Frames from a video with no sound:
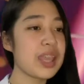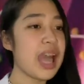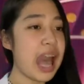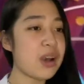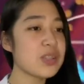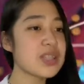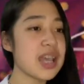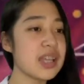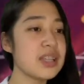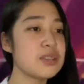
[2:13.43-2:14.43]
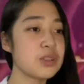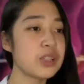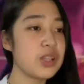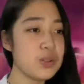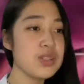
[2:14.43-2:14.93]
Outside the
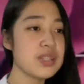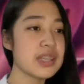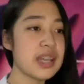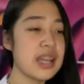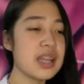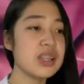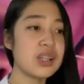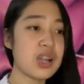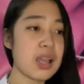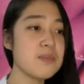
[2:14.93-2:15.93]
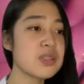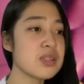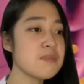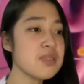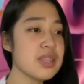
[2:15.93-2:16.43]
nucleus, the
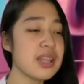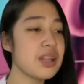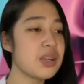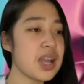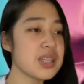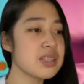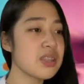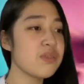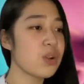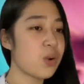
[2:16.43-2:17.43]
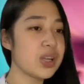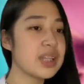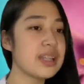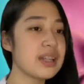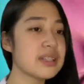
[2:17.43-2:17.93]
ribosomes and the rest of the
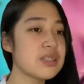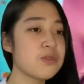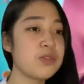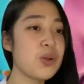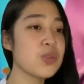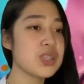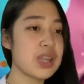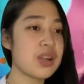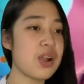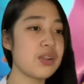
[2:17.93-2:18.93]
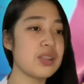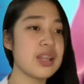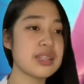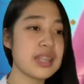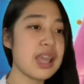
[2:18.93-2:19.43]
organelles floats around the
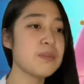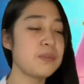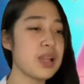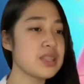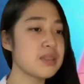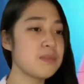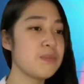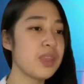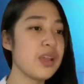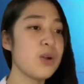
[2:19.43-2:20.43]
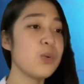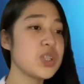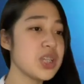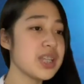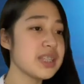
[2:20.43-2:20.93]
cytoplasm, which
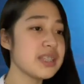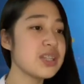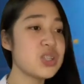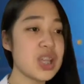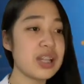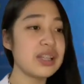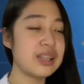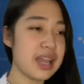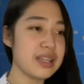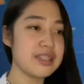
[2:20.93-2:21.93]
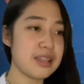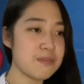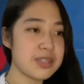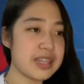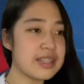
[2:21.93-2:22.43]
is the jelly-like
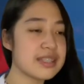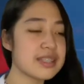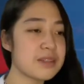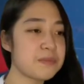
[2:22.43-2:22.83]
substance.